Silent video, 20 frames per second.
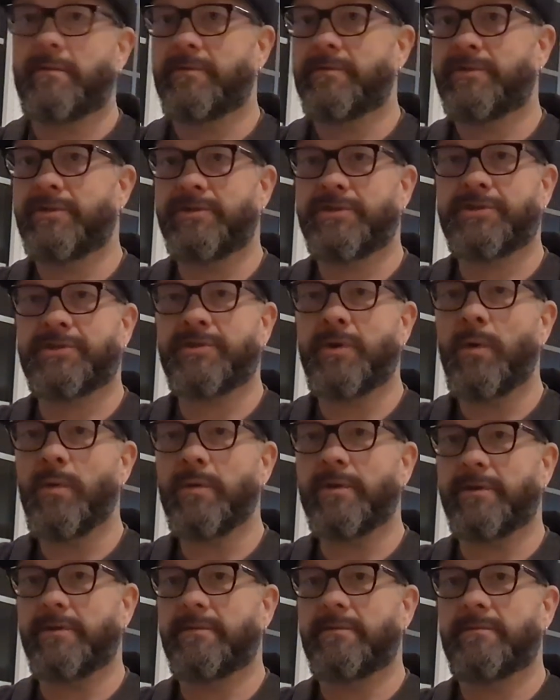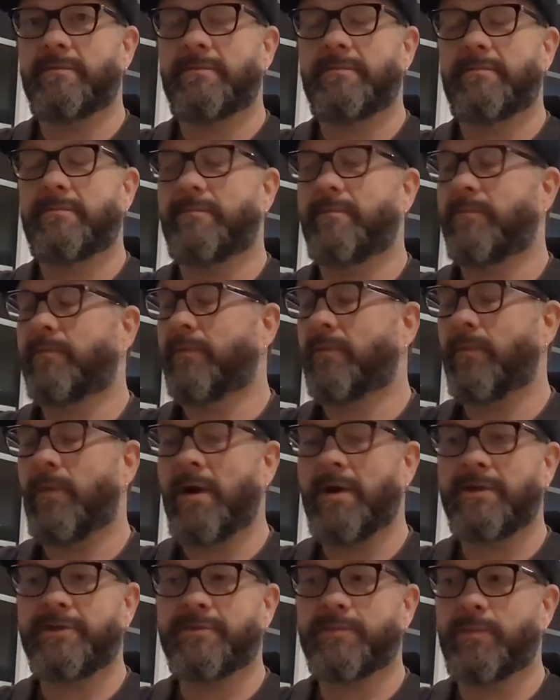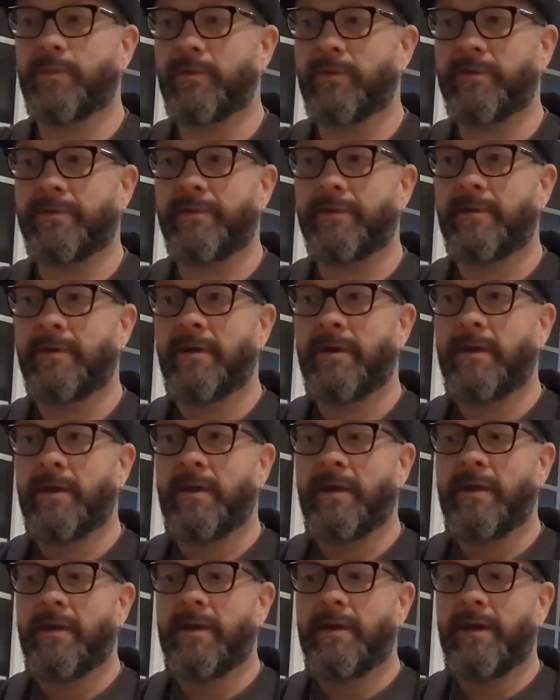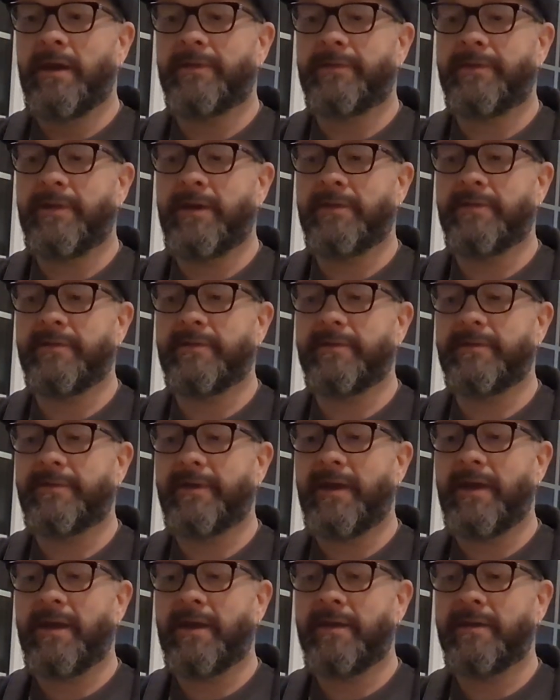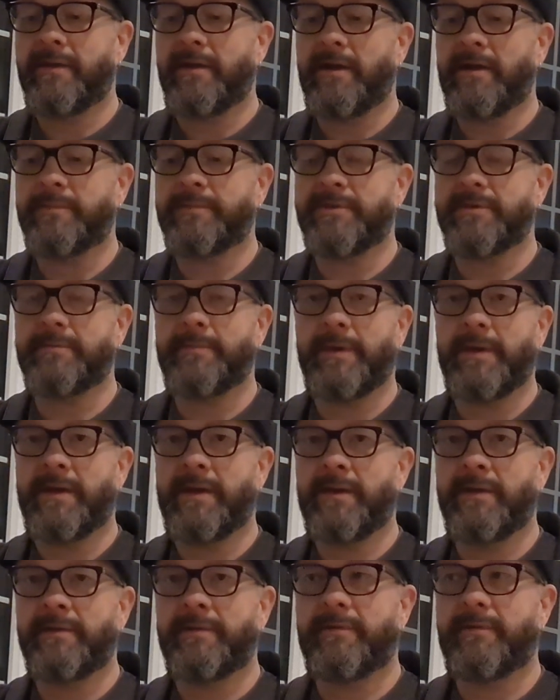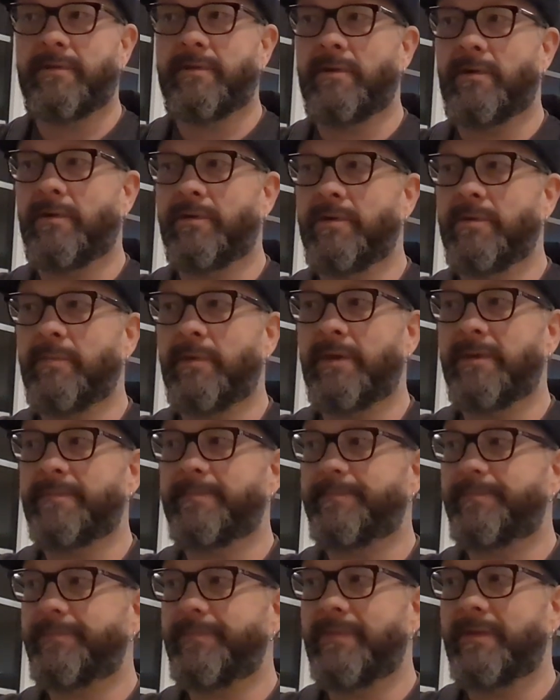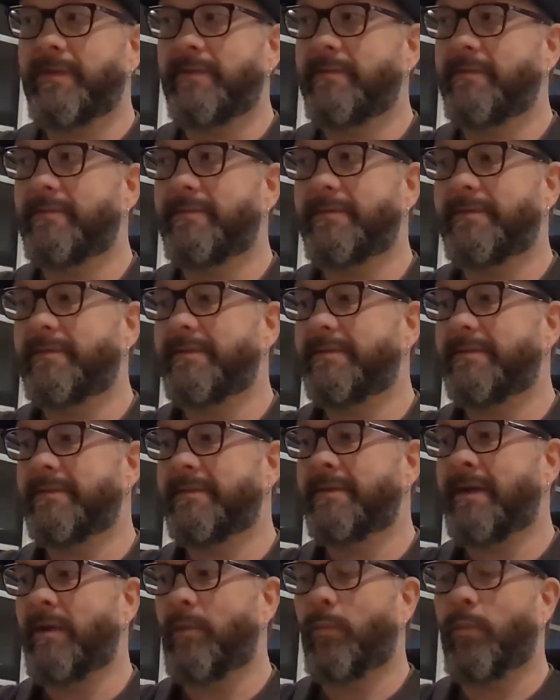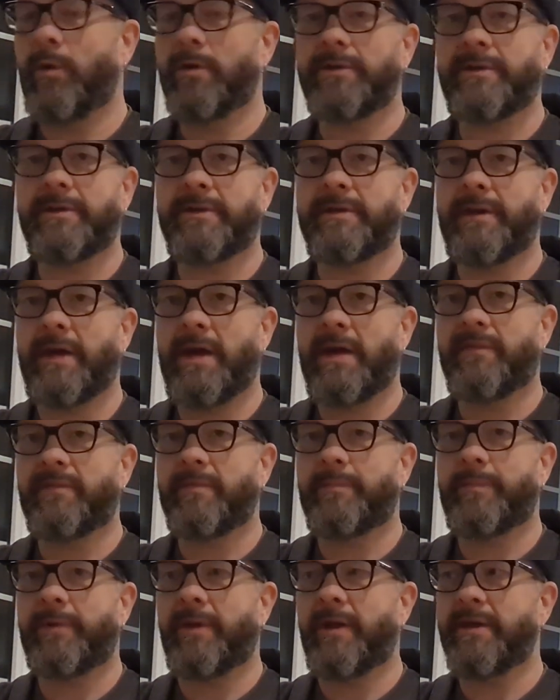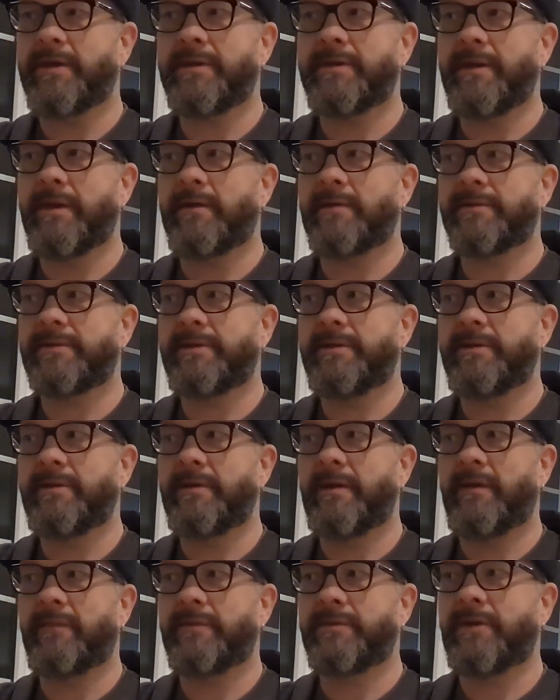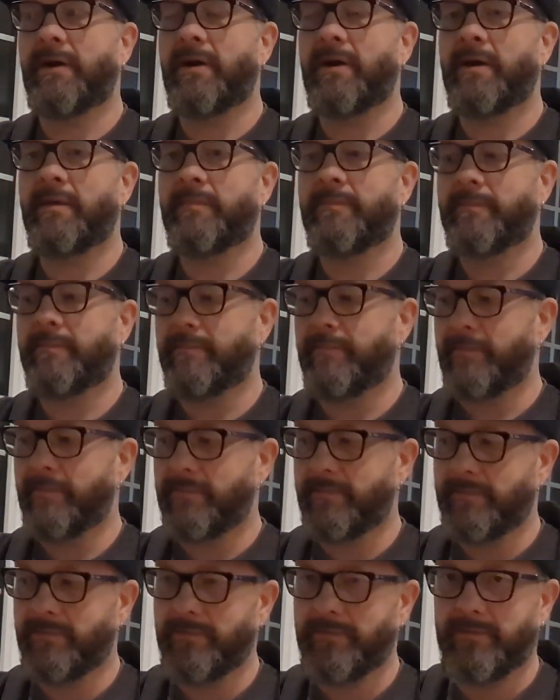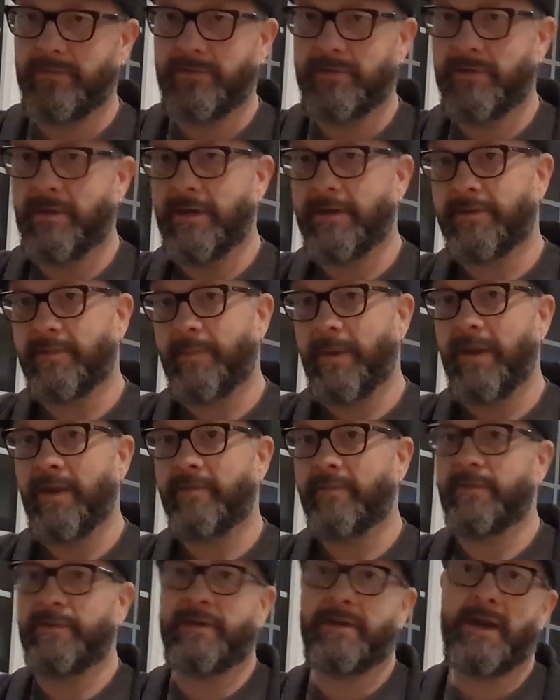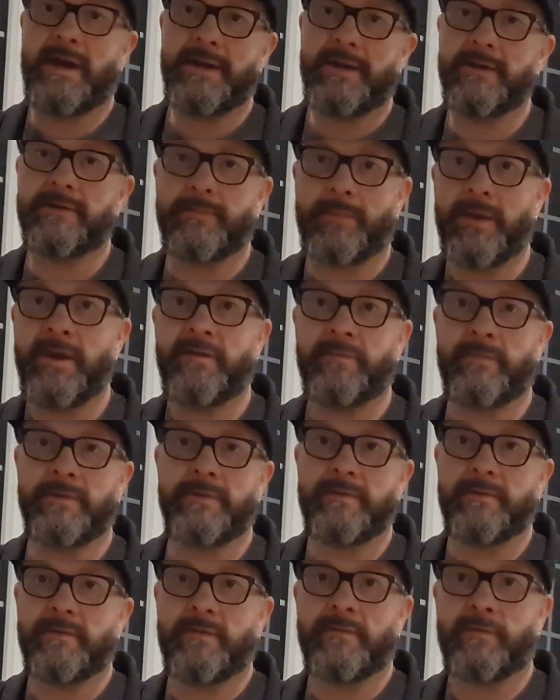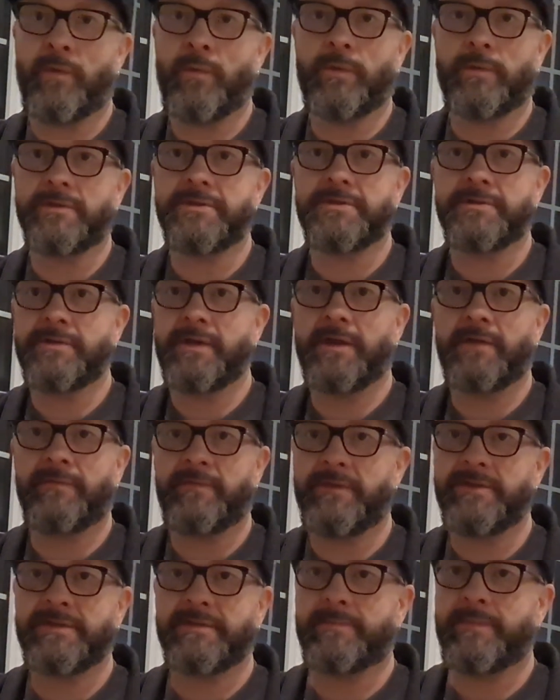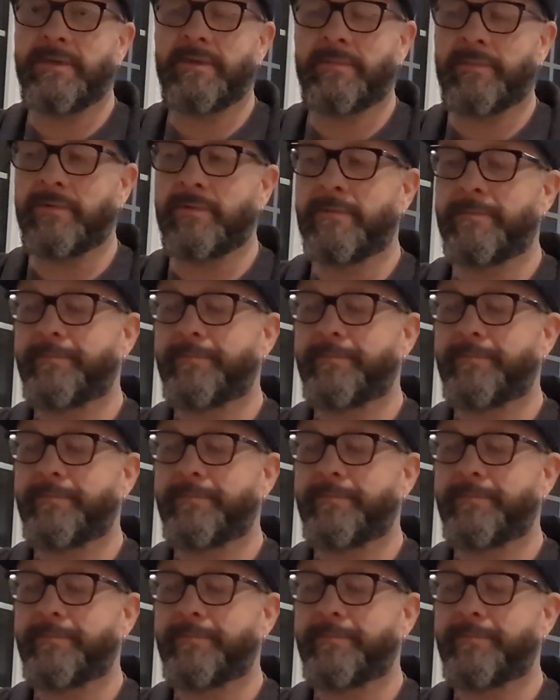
just soak it for what it's worth. At the end of the day, it helps your band. You know, you might get one gig out of it, but I can guarantee you, every time you hit the pavement, you got to hit the pavement, of course, and you got to visit people,